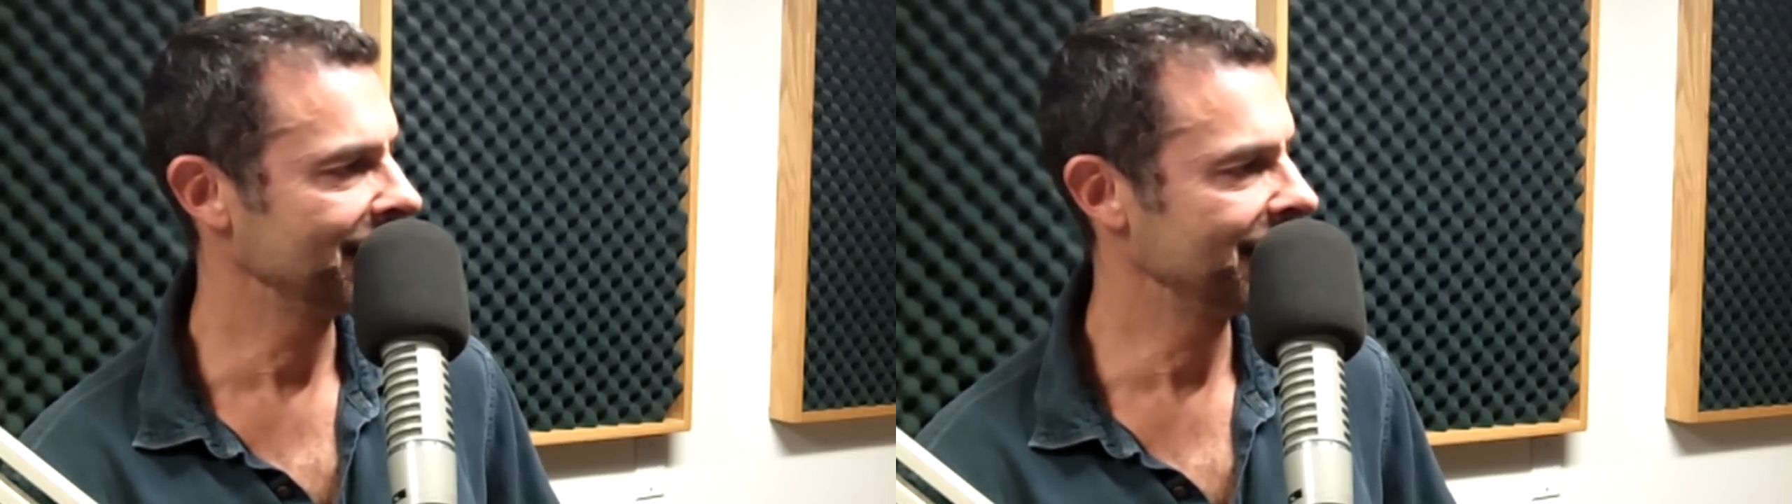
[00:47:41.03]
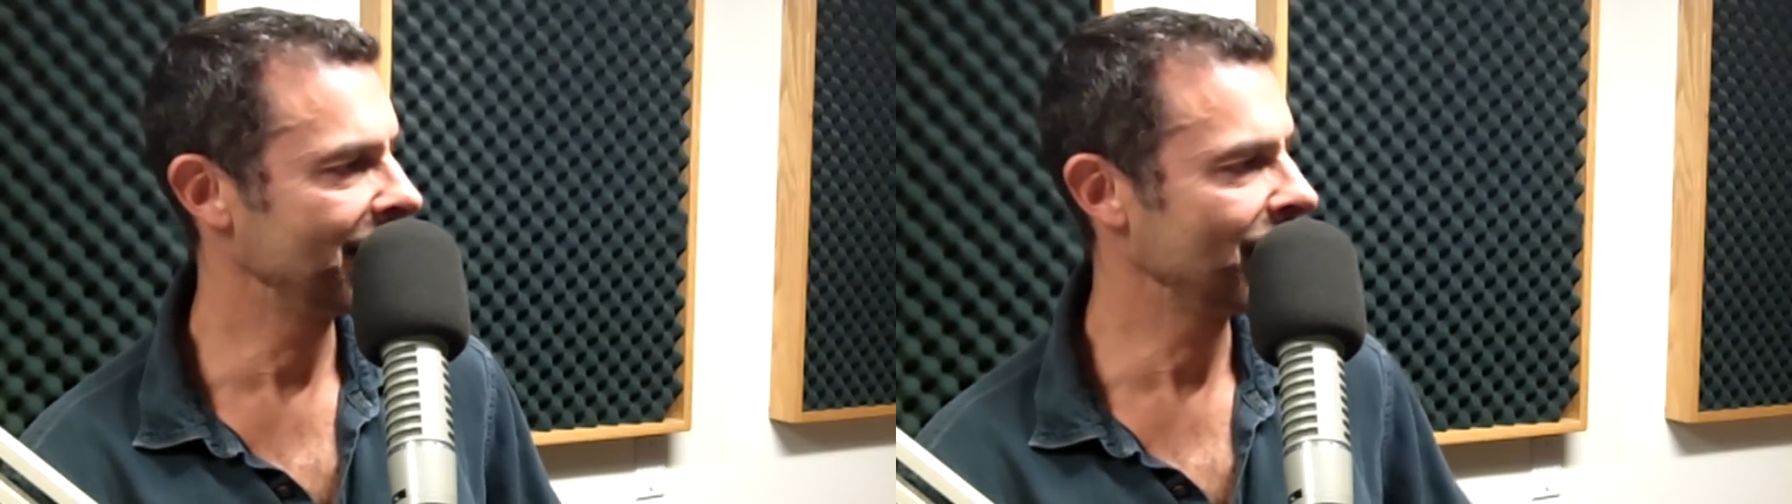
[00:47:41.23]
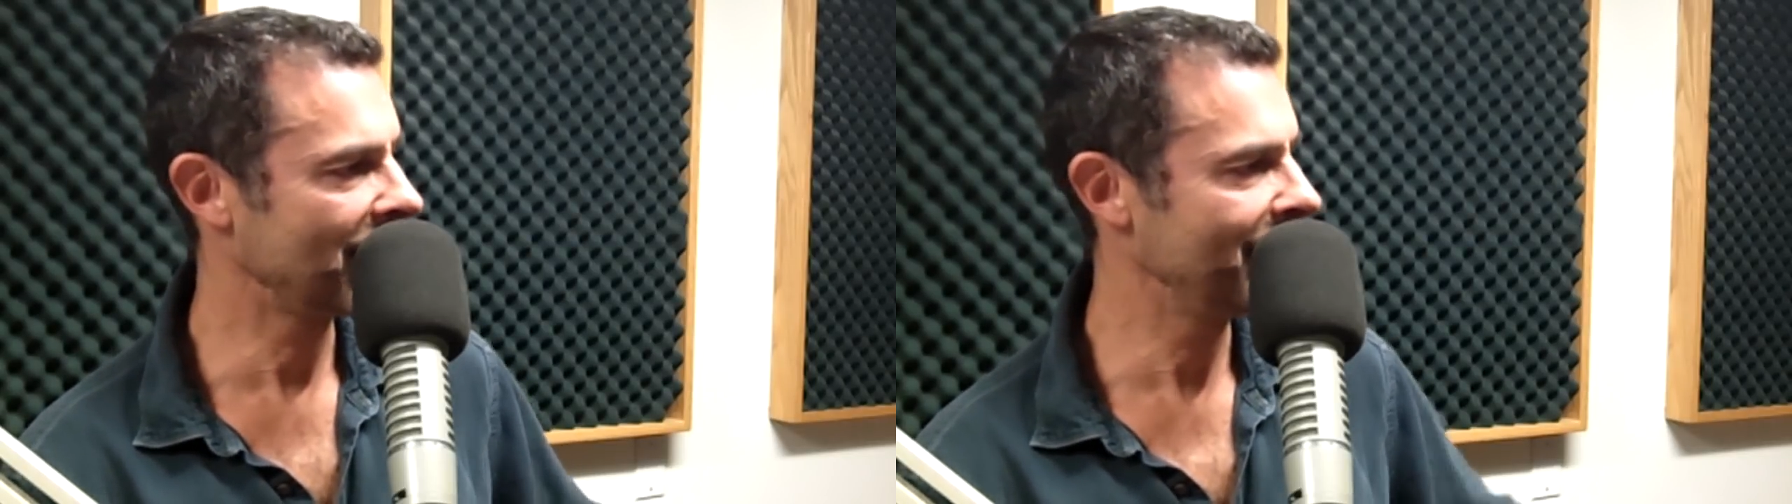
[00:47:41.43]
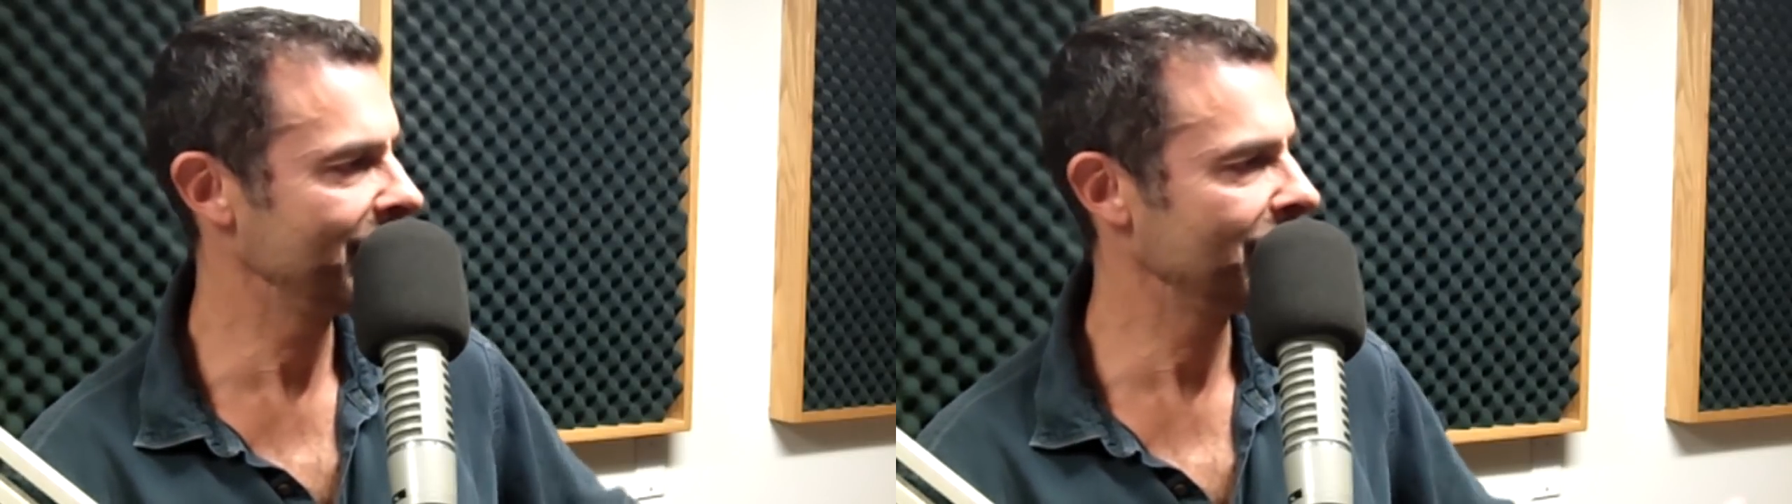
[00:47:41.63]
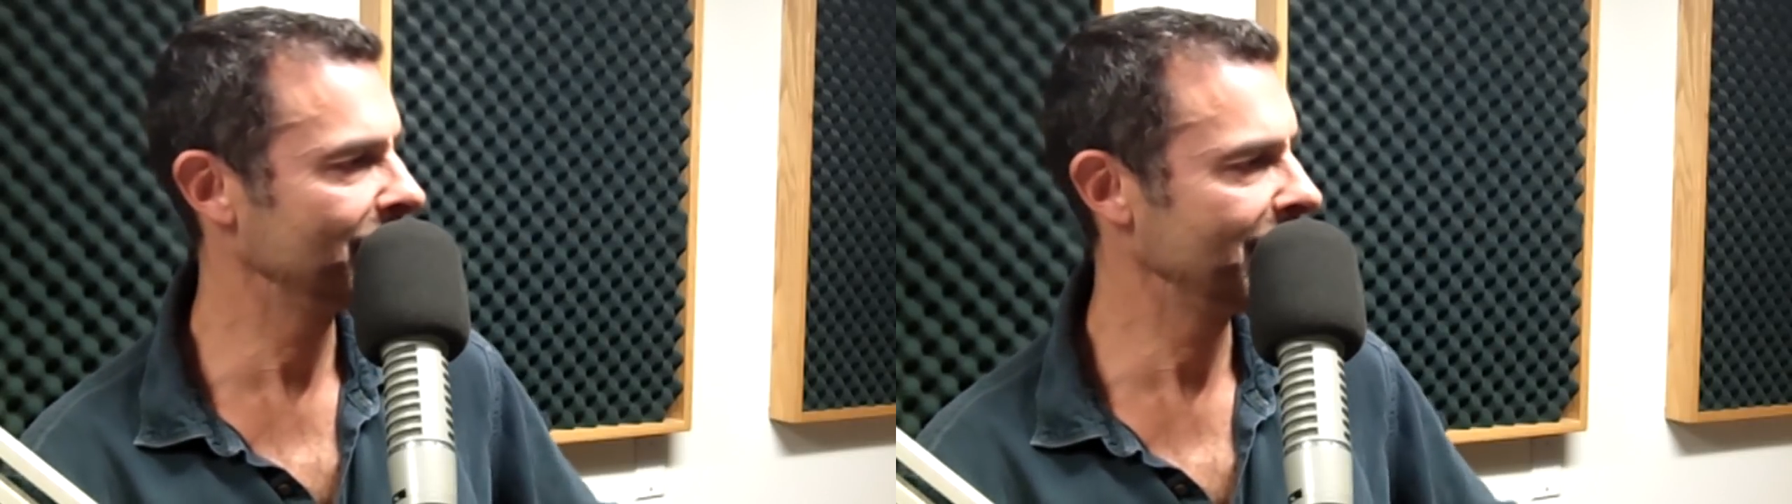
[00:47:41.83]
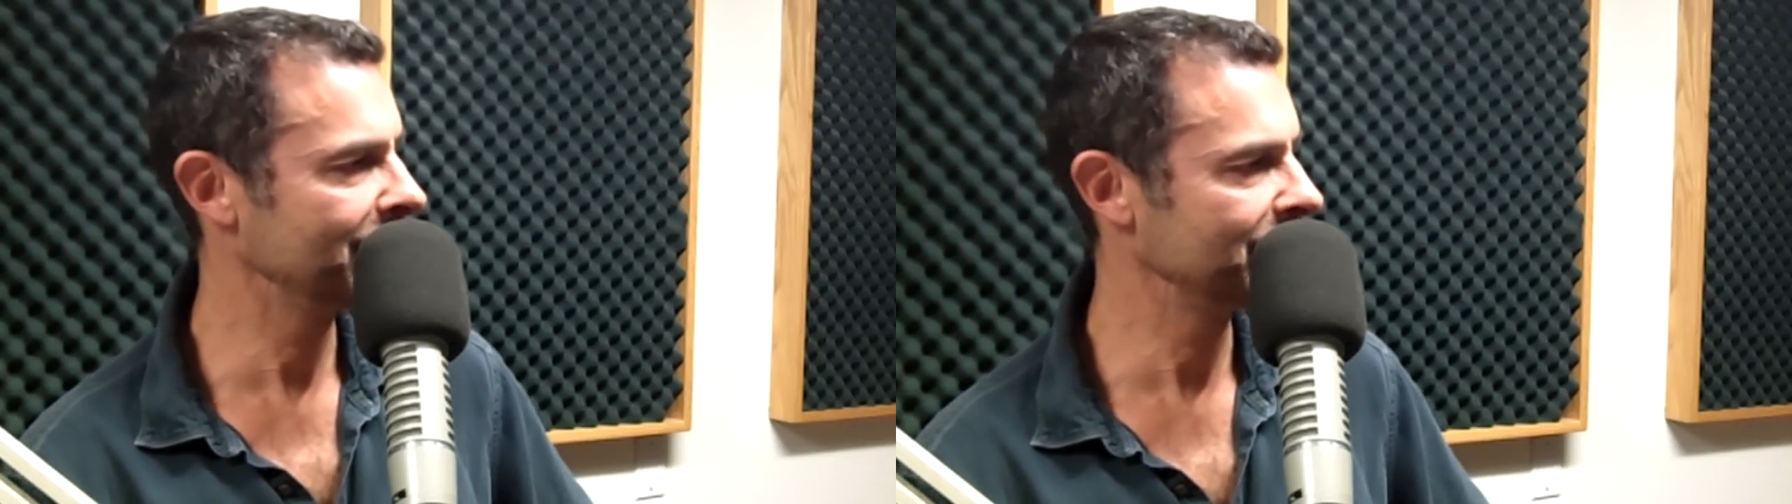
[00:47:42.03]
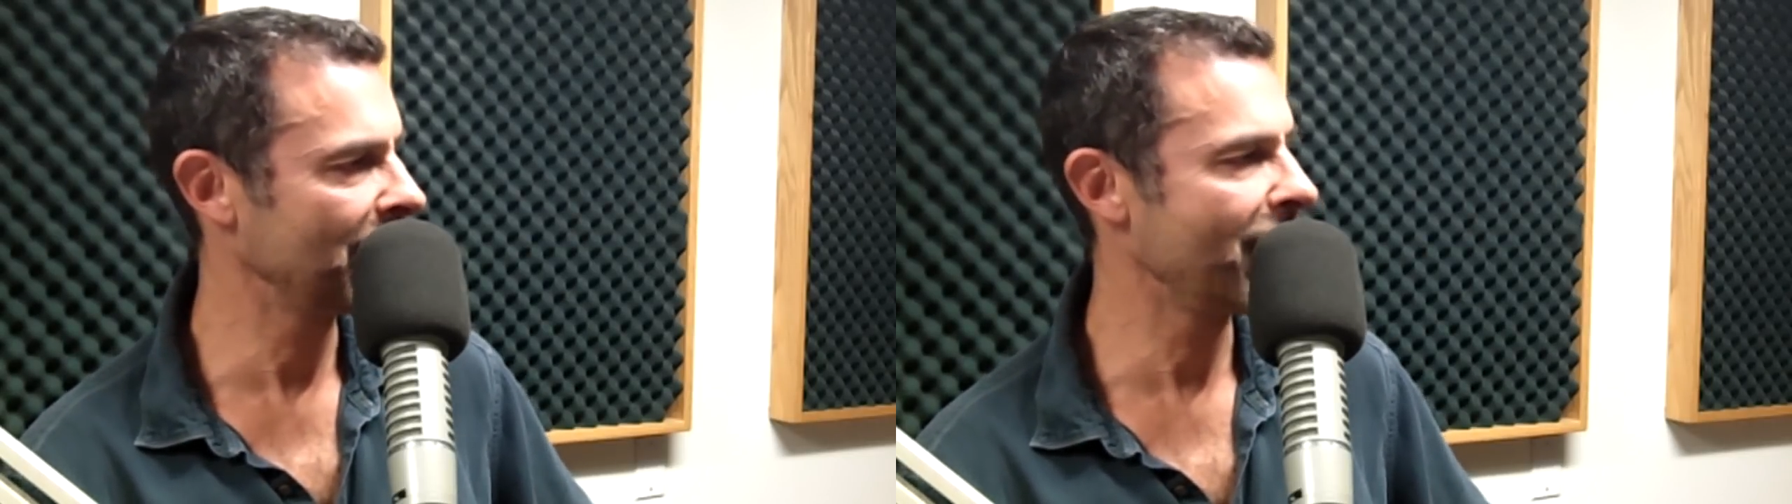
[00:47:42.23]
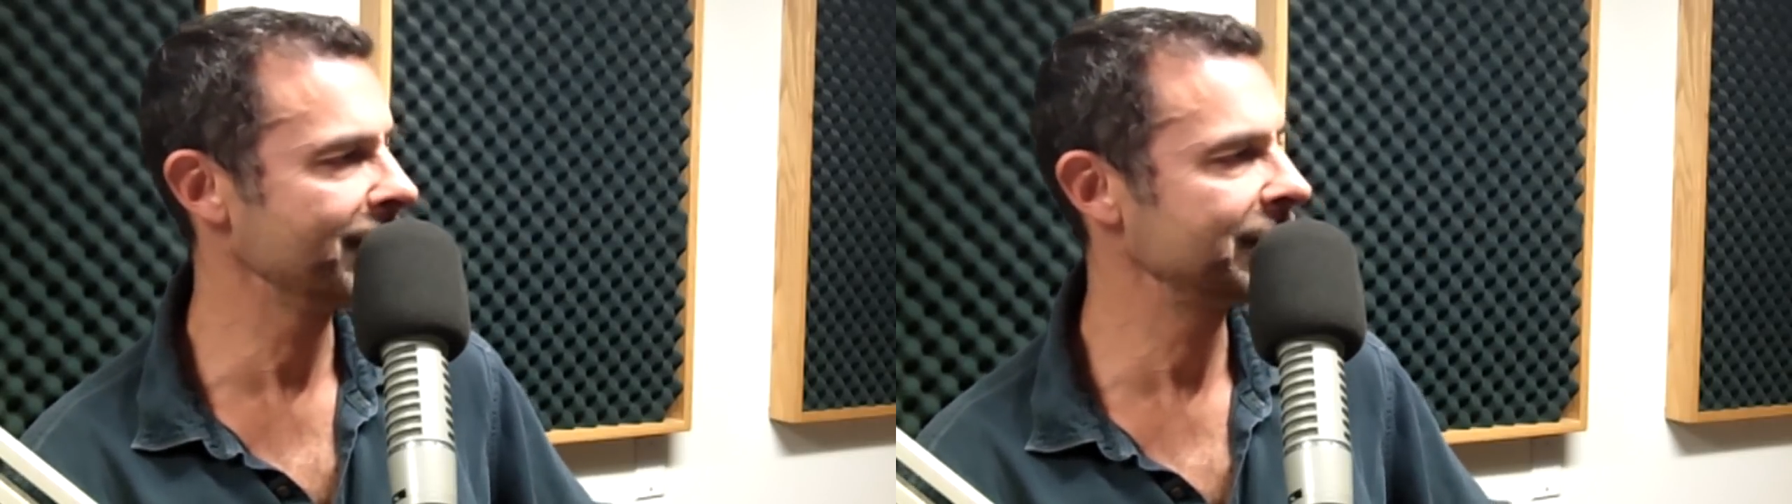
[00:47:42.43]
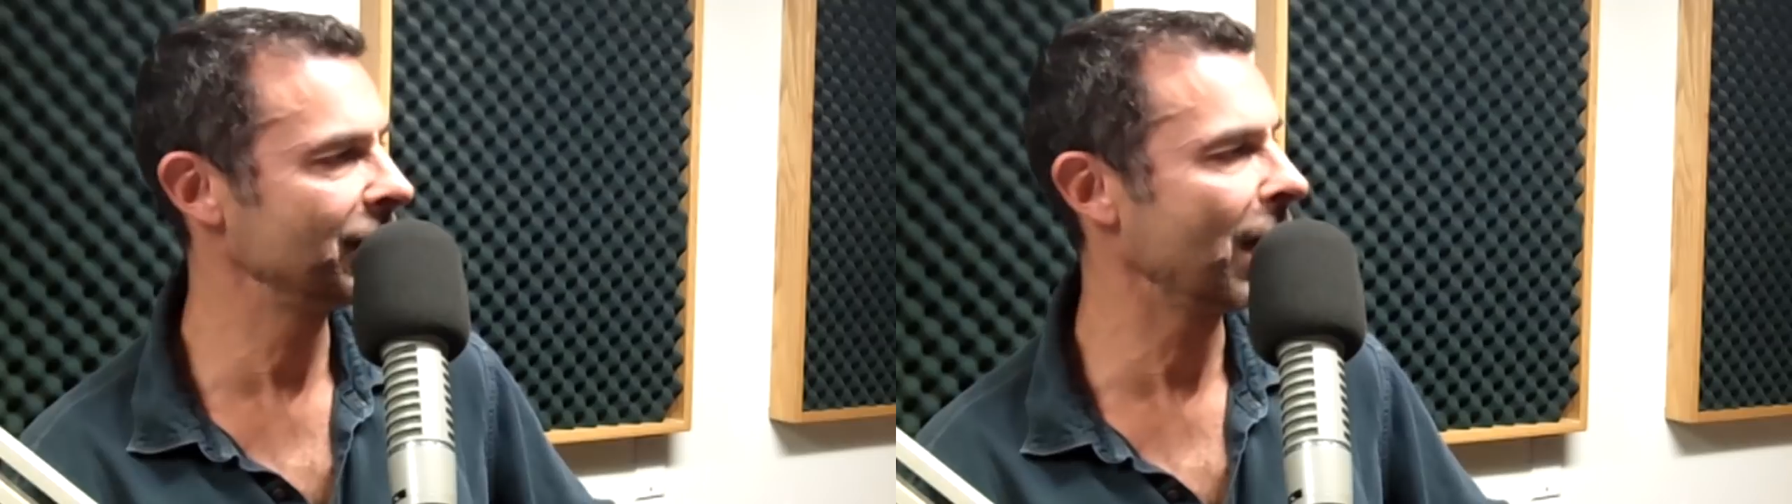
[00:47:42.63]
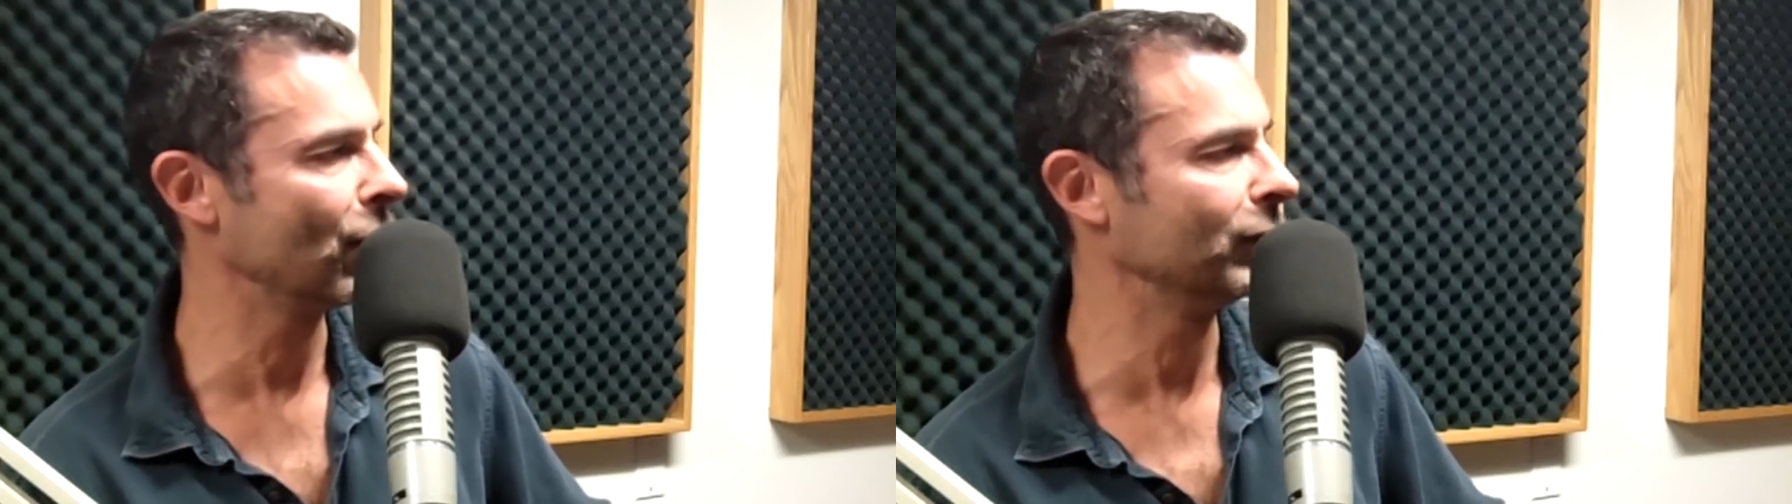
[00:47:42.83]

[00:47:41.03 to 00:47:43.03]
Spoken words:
that are coming online. There's obviously not